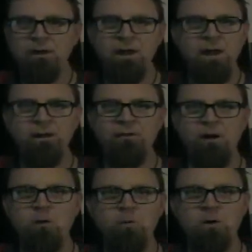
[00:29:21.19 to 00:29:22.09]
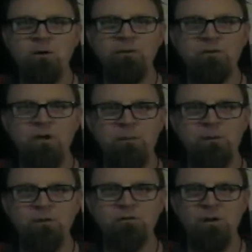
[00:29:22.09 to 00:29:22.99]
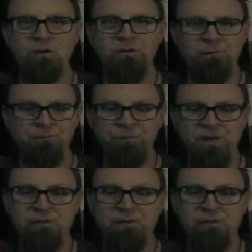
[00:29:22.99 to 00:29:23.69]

And the artwork on this comic looks awesome.